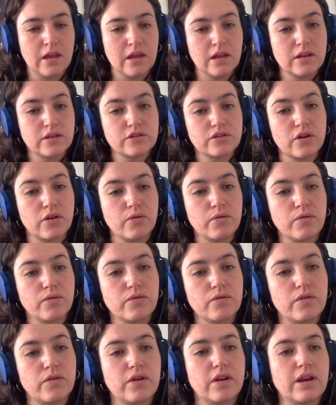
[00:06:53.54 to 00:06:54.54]
So
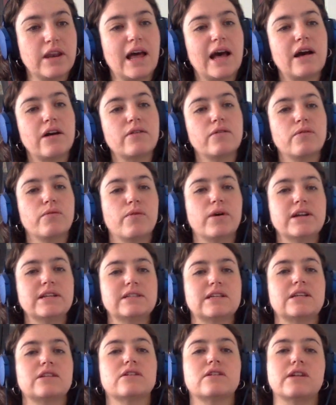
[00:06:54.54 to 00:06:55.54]
now, what does
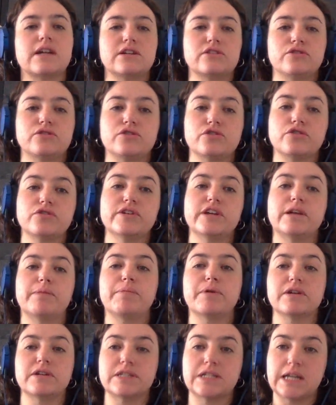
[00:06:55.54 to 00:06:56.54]
it look like to treat a
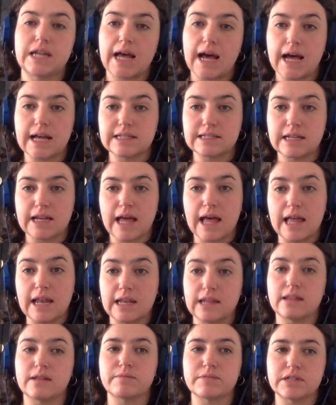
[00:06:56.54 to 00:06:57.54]
person as an end
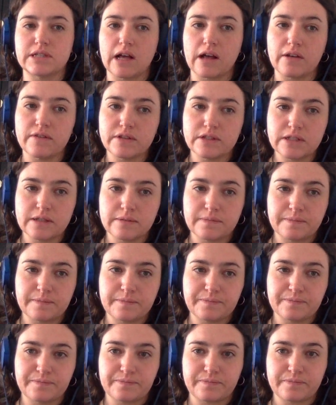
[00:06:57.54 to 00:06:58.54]
in themselves?
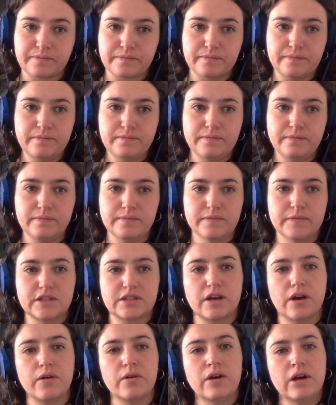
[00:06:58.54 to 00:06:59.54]

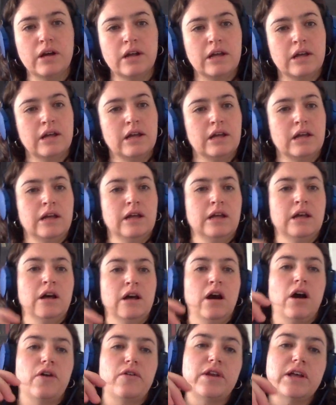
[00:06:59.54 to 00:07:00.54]
So
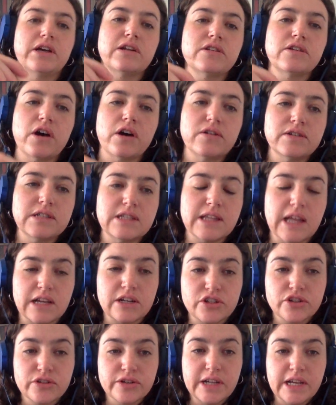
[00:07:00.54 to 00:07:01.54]
O'Neill notes that
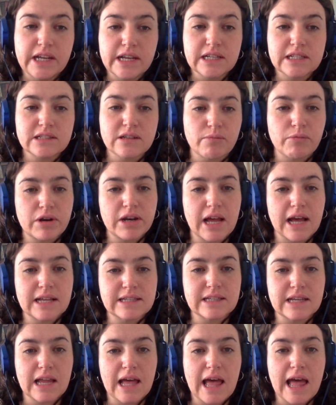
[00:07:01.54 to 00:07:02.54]
treating someone as
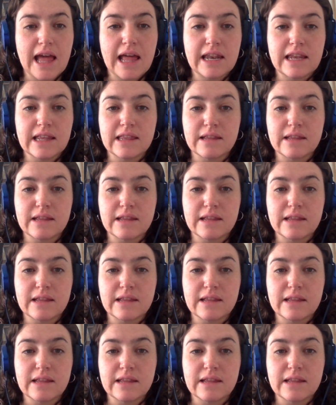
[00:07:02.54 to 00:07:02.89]
an end in